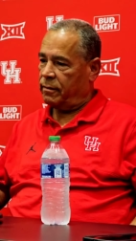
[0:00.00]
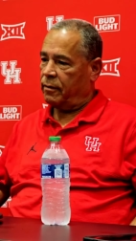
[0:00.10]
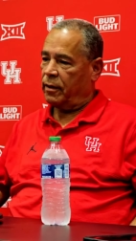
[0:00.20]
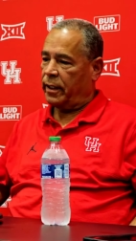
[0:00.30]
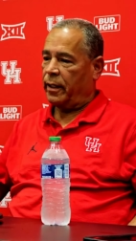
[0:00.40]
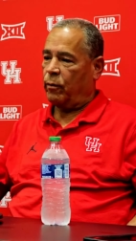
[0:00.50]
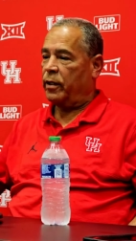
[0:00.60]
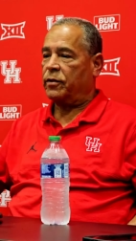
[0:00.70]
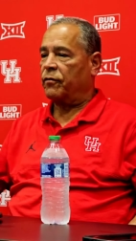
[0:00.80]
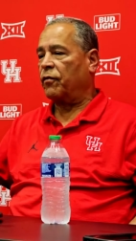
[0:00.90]
you look at
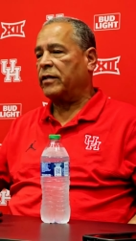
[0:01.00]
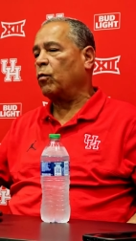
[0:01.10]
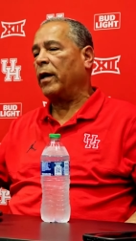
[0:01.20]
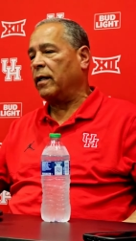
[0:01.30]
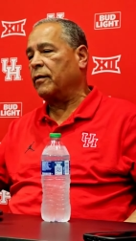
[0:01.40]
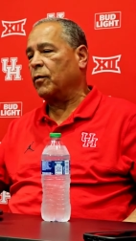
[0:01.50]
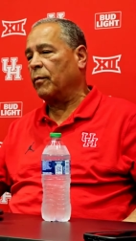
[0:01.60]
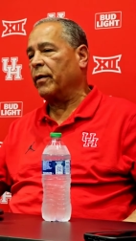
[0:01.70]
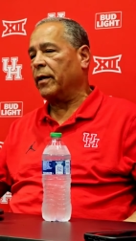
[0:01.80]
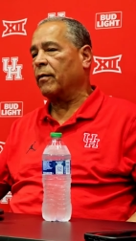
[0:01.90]
ways well, that Fresh Whitney
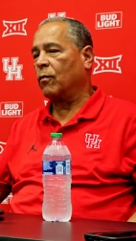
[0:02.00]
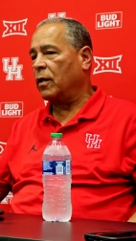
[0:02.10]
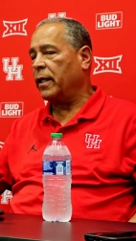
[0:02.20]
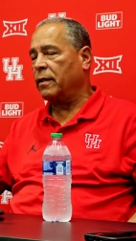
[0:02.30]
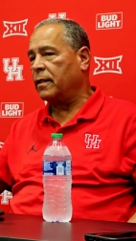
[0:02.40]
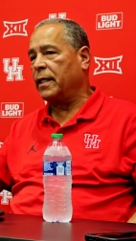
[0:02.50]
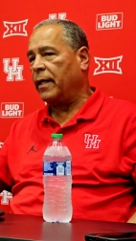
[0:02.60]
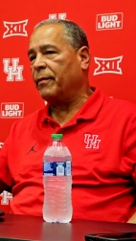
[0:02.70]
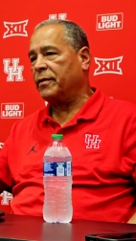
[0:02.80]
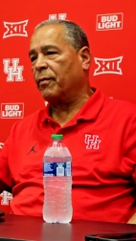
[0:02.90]
doing better. Well, look at the
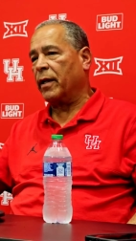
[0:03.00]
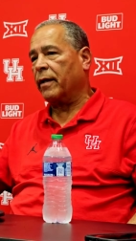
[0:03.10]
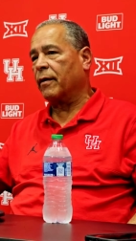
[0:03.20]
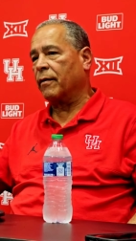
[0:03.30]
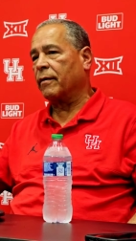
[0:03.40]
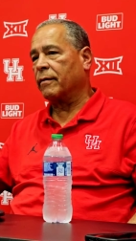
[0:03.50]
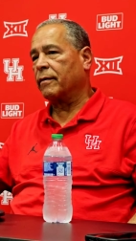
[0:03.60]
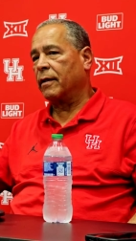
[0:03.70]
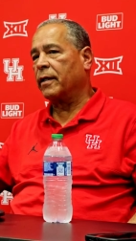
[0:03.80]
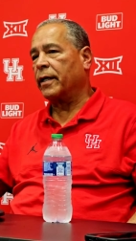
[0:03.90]
team he's playing on.
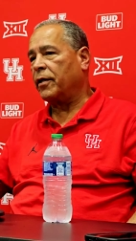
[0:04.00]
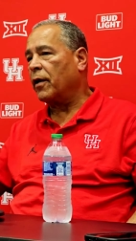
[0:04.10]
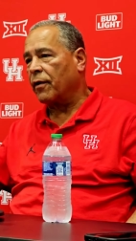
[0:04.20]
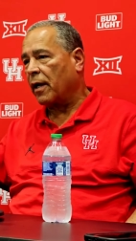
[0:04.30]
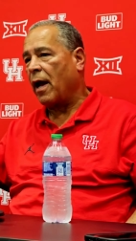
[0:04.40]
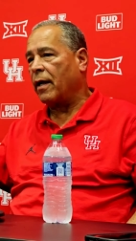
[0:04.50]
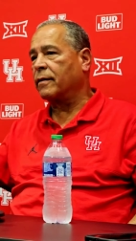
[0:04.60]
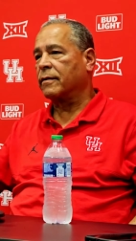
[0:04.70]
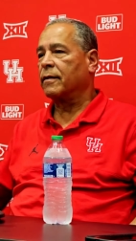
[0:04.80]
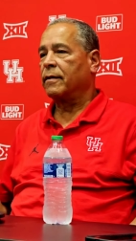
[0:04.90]
Look at the other
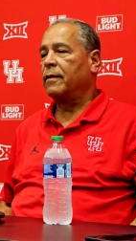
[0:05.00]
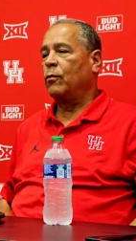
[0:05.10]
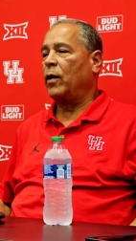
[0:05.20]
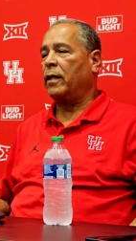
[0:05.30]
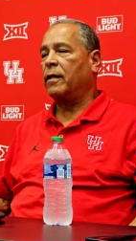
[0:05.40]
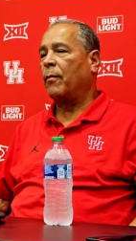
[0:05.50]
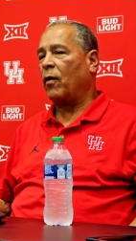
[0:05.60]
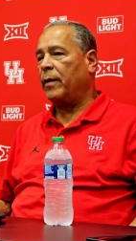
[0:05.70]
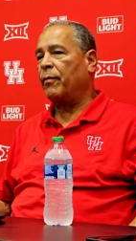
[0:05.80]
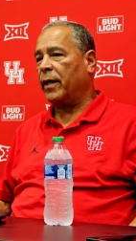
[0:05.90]
guys. We had a
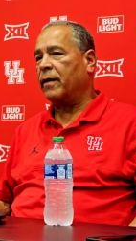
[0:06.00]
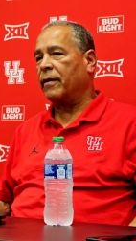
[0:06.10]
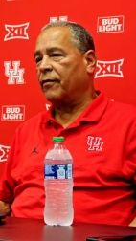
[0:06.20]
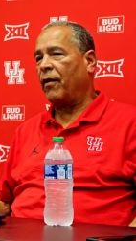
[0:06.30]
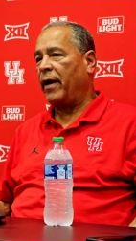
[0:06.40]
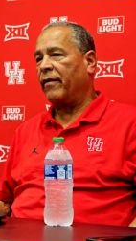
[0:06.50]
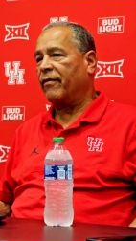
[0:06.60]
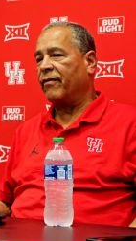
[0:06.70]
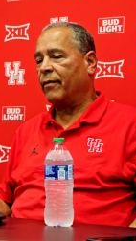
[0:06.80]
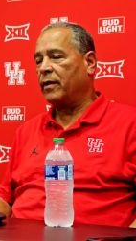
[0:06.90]
number eight pick in the
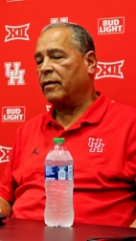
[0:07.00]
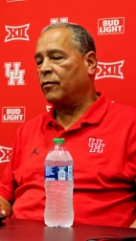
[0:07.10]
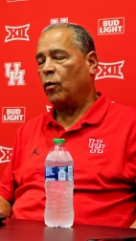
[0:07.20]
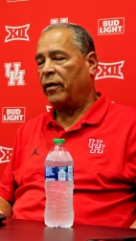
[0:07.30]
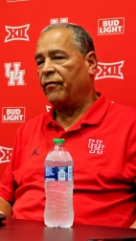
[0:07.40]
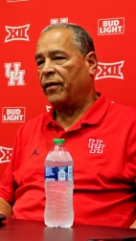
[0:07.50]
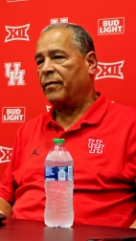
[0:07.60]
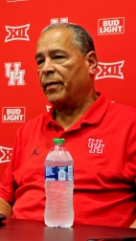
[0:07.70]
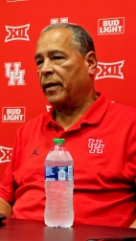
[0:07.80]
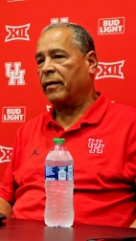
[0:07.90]
draft. We had a
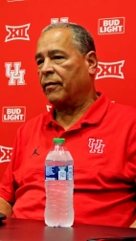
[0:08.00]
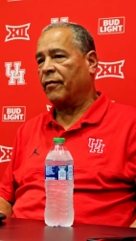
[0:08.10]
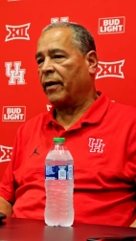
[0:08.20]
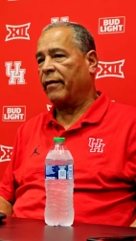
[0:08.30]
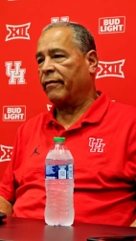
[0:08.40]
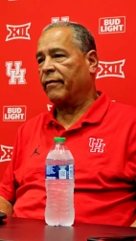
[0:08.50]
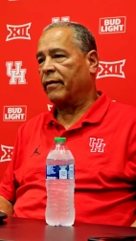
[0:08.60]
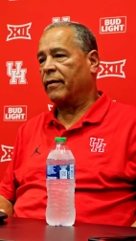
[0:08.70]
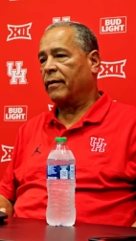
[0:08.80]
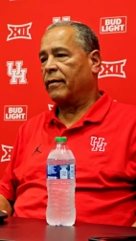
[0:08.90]
25th pick in the draft.
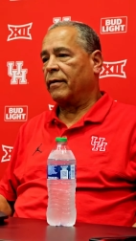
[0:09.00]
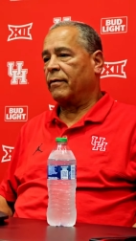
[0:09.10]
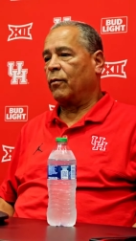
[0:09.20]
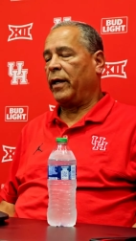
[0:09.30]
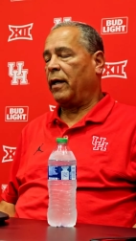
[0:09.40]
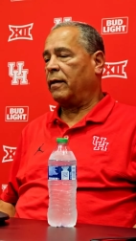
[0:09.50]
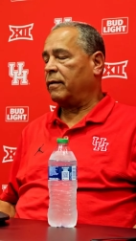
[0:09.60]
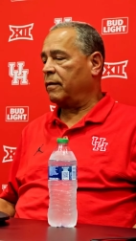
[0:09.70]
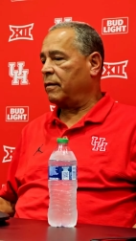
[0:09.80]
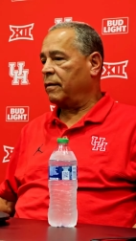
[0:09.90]
We
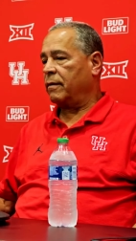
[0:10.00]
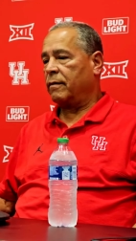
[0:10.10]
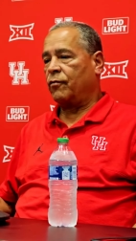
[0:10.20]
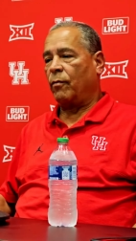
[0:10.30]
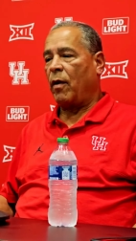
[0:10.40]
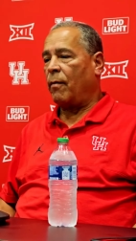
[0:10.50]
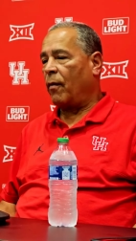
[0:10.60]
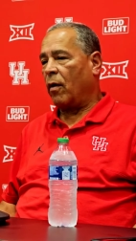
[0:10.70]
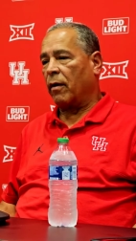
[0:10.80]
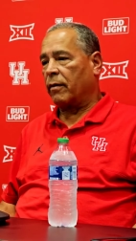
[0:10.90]
had Tramon
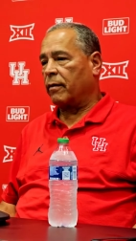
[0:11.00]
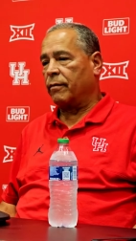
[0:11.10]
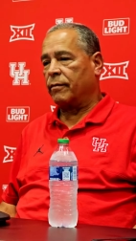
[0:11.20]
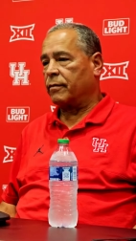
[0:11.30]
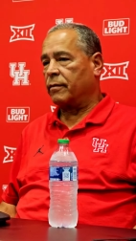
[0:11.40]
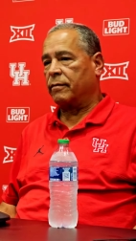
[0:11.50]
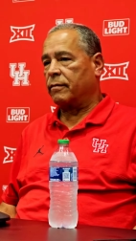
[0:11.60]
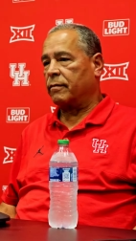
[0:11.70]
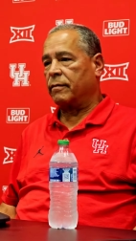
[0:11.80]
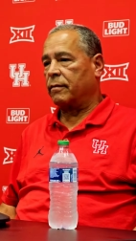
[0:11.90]
Mark, who's
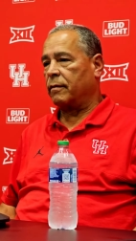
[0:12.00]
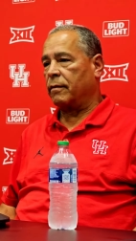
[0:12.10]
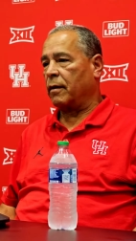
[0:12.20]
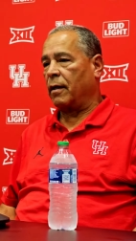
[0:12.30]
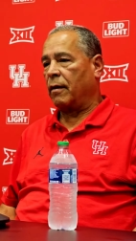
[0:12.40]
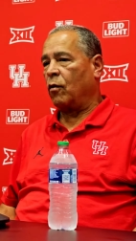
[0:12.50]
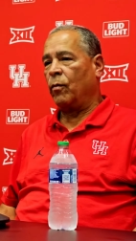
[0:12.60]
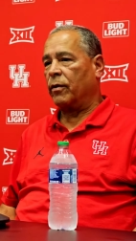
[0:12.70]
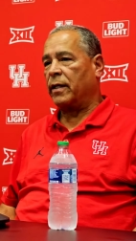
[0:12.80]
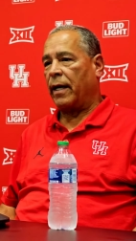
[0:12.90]
uh,
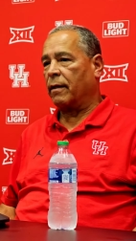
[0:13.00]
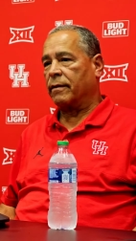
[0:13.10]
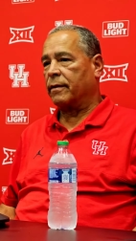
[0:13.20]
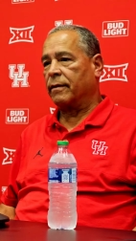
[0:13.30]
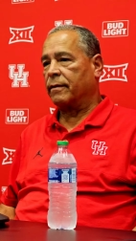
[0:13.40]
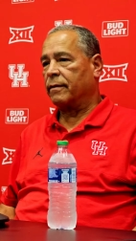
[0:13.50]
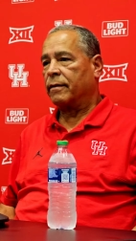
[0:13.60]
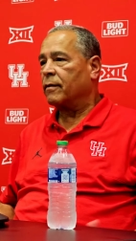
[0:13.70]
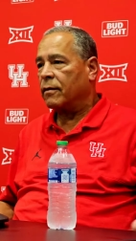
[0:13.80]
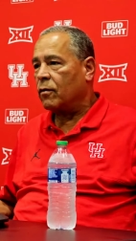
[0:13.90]
uber talented.
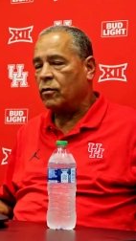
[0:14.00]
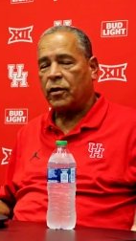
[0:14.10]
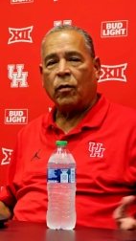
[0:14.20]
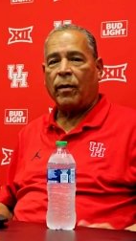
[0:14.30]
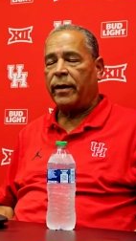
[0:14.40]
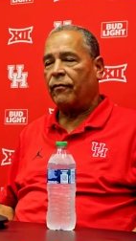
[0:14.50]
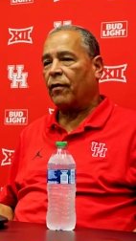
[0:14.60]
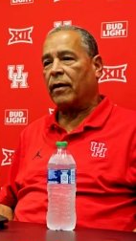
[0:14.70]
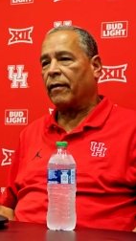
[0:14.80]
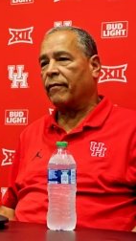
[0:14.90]
Who's he going to play in
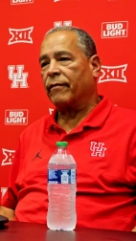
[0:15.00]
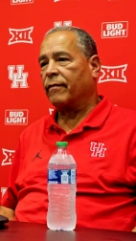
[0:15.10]
front of?